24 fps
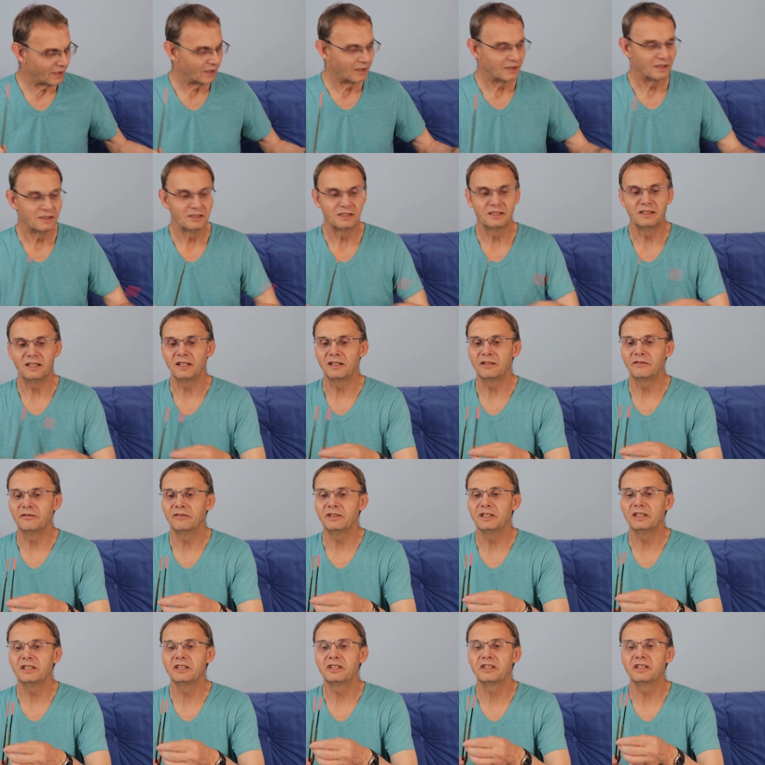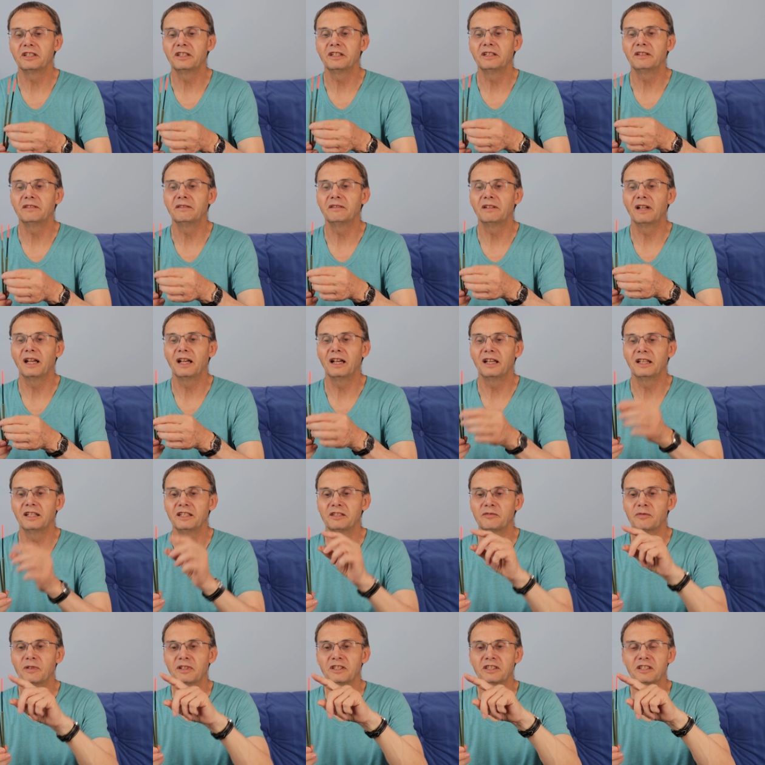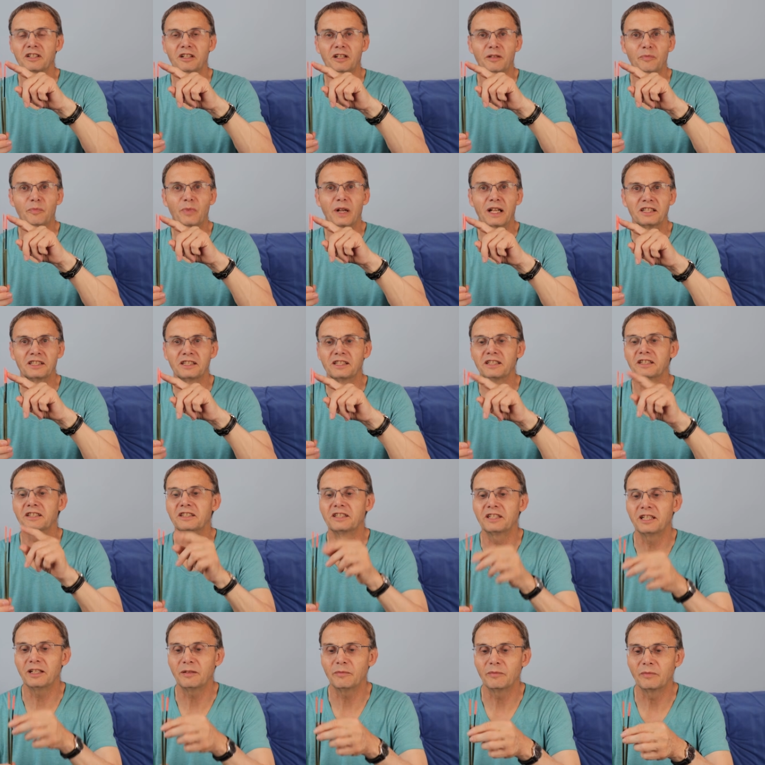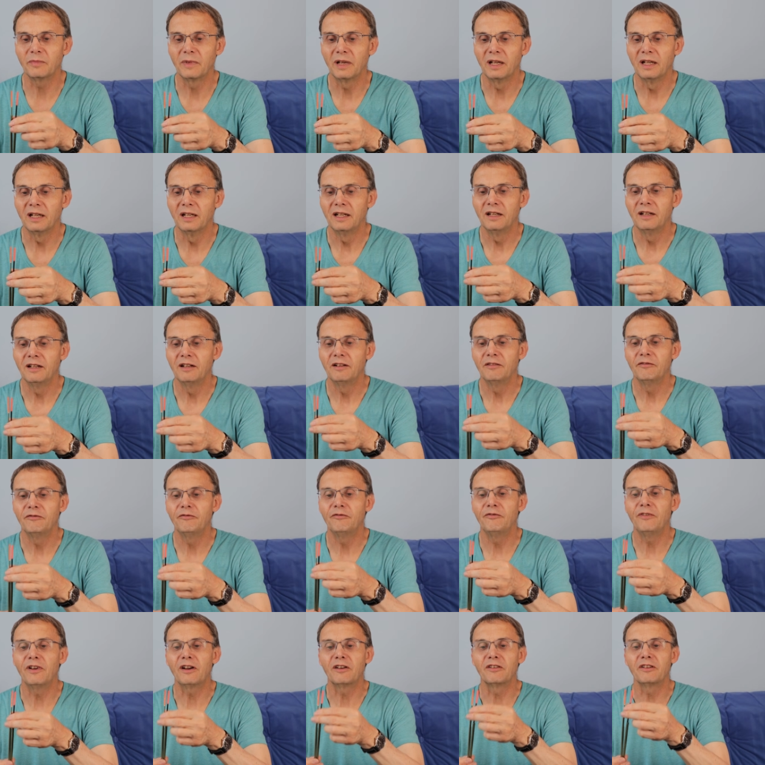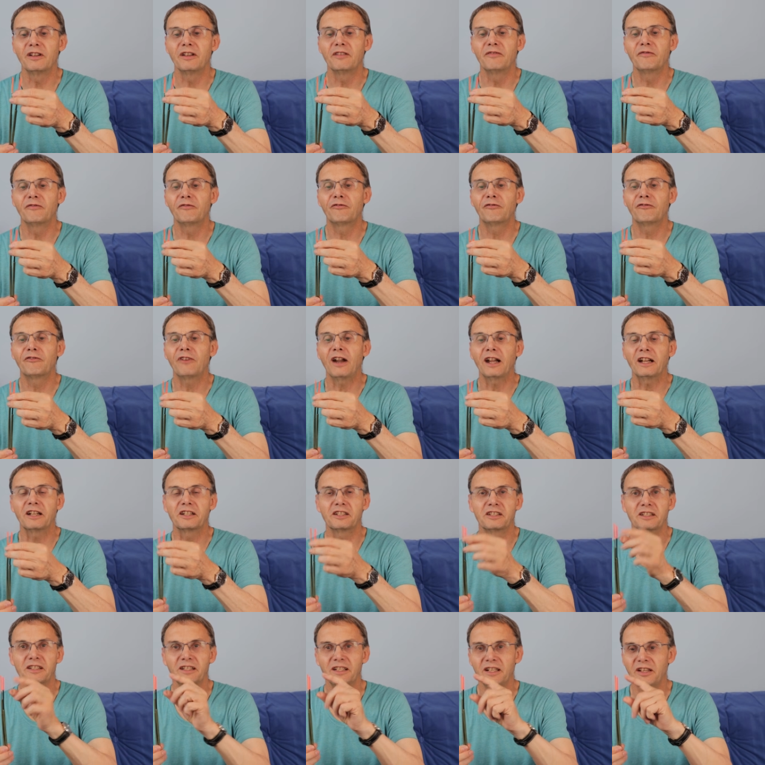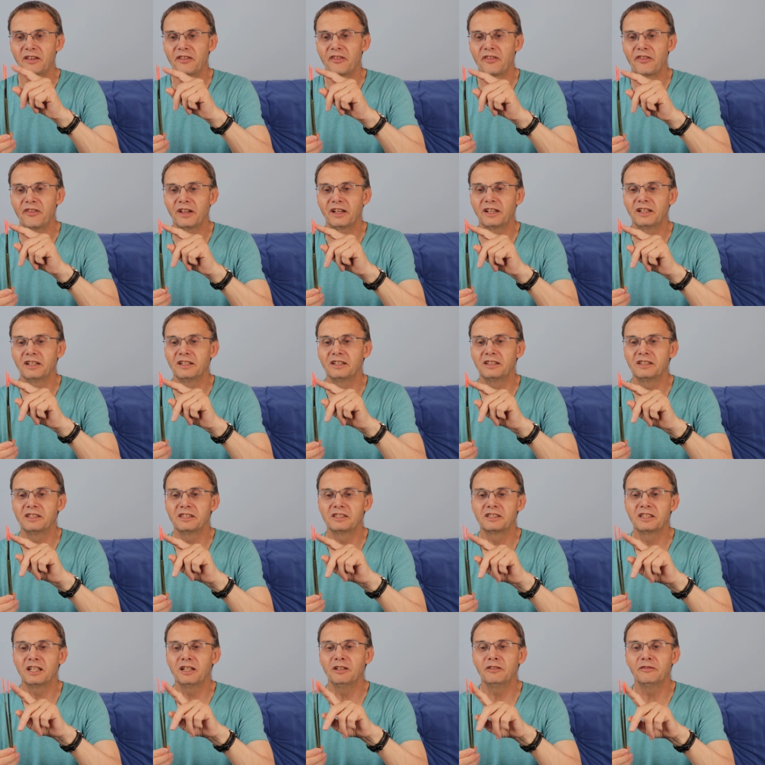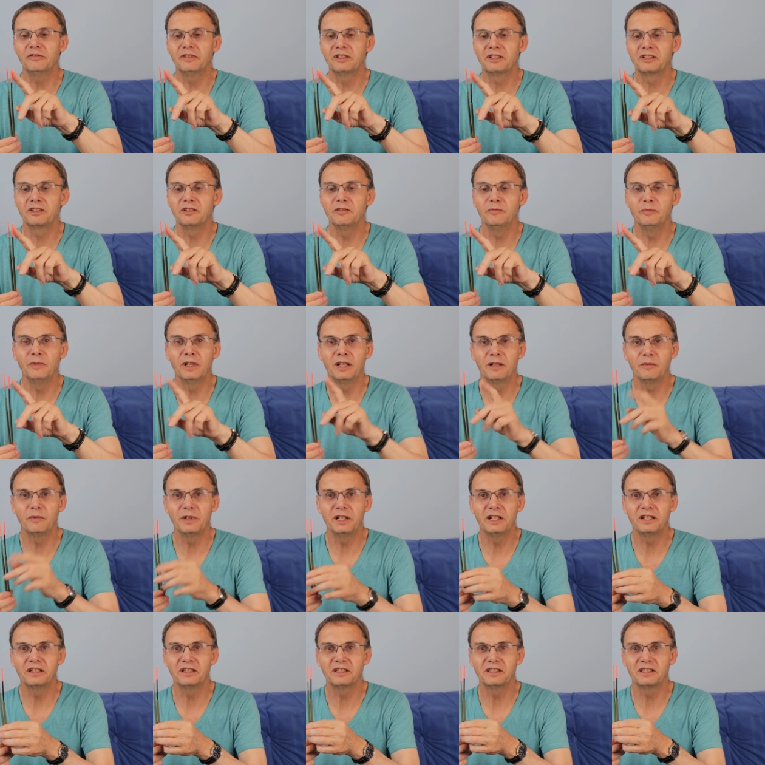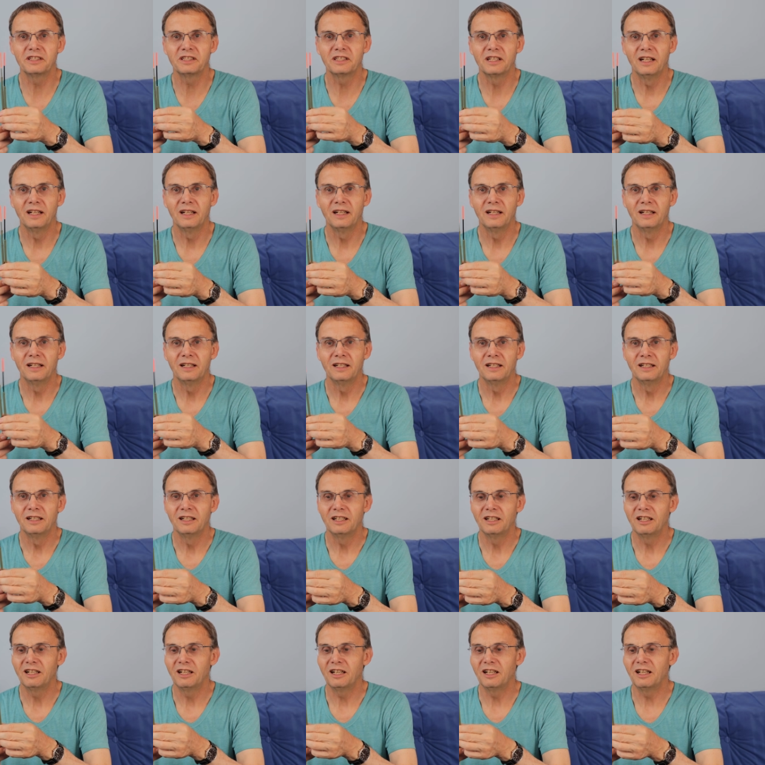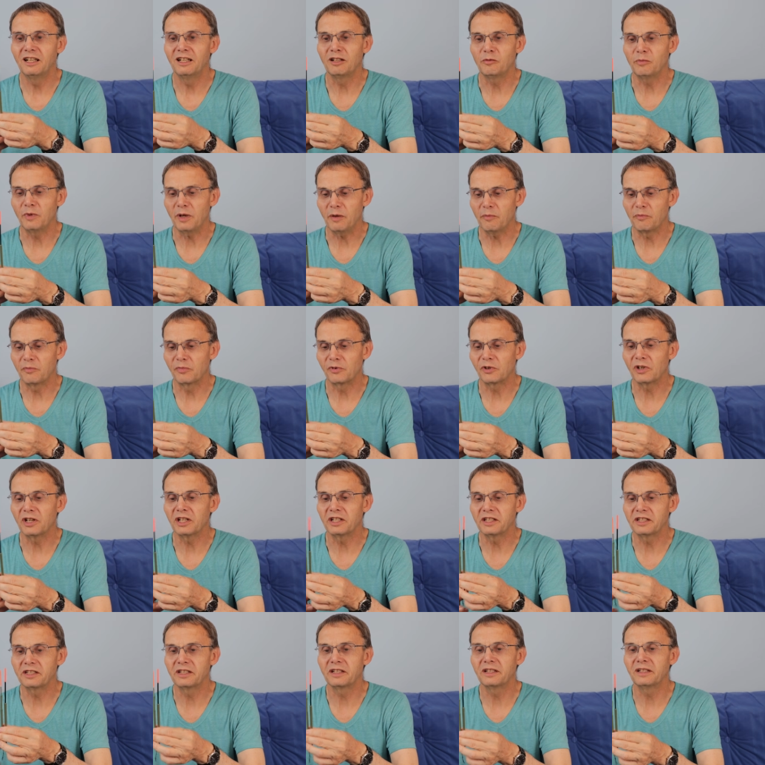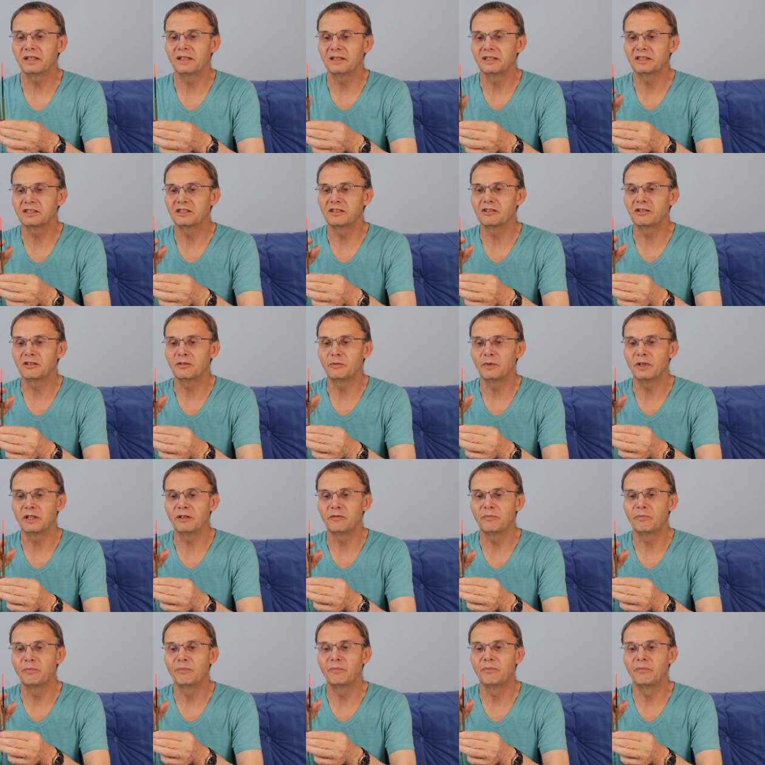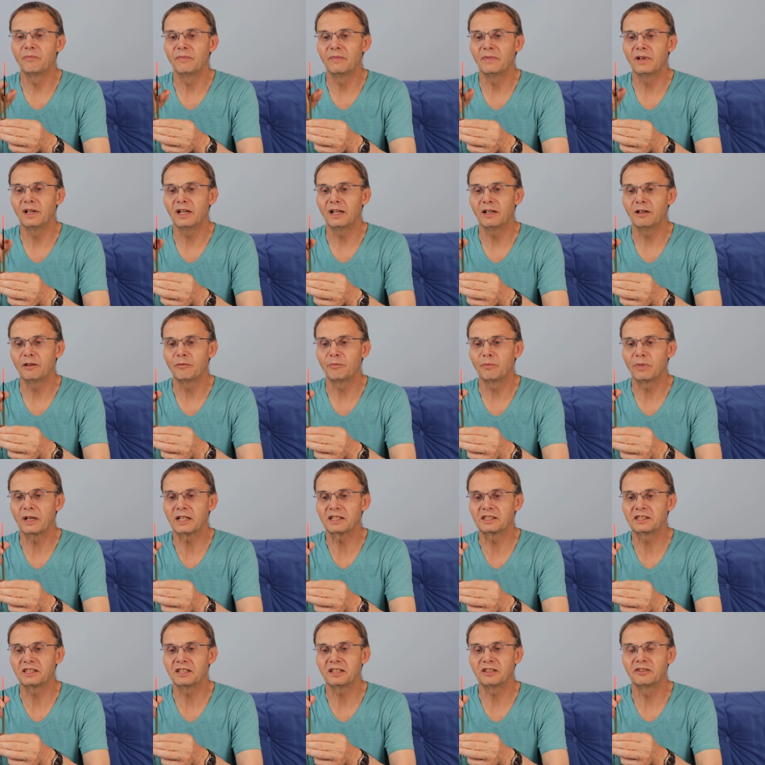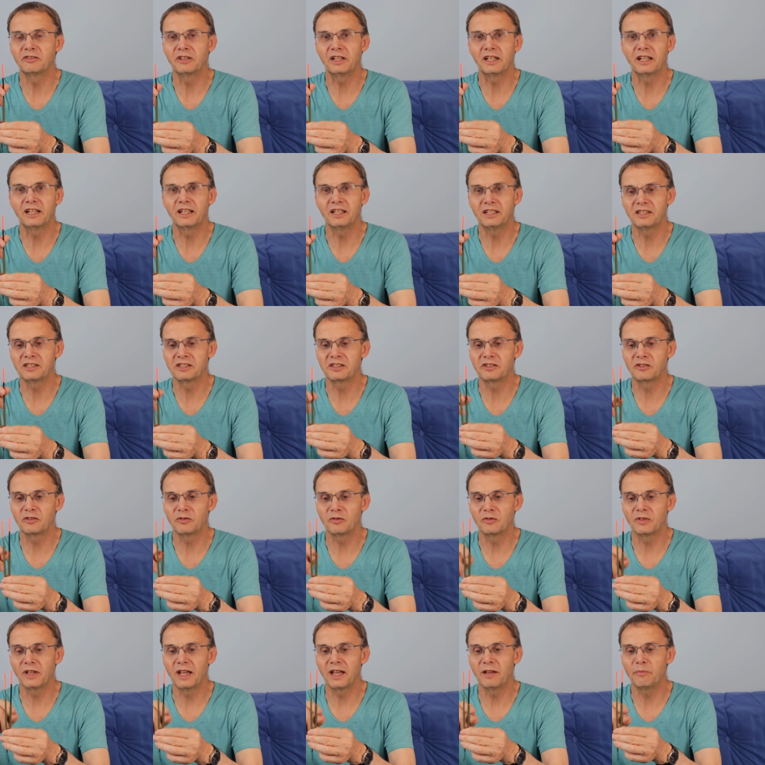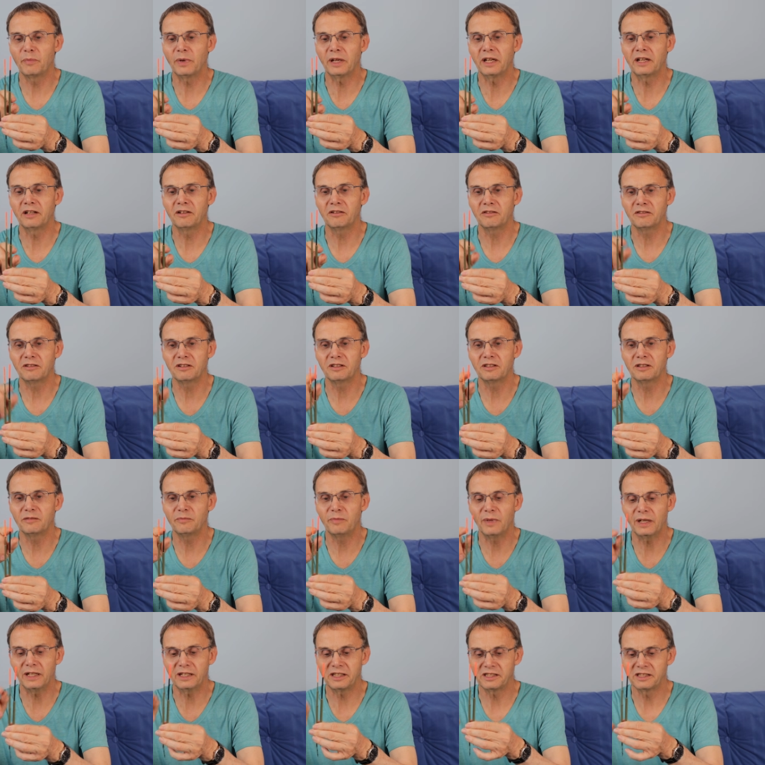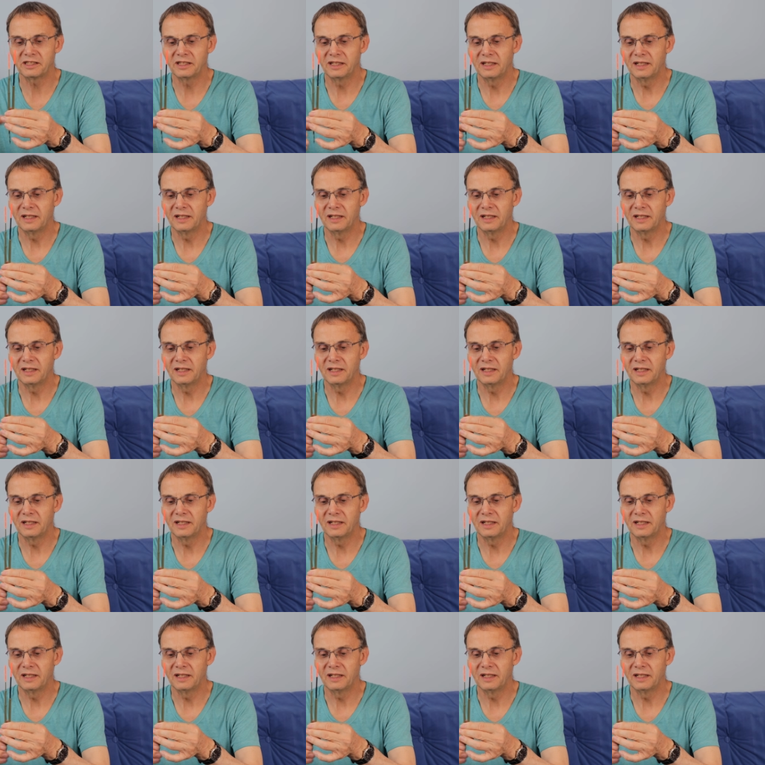It's another version. This one's got a plastic tip, very fractionally thicker, just over 2mm, a little bit brighter. It's got a bit of plastic drinking straw there, peacock at the base.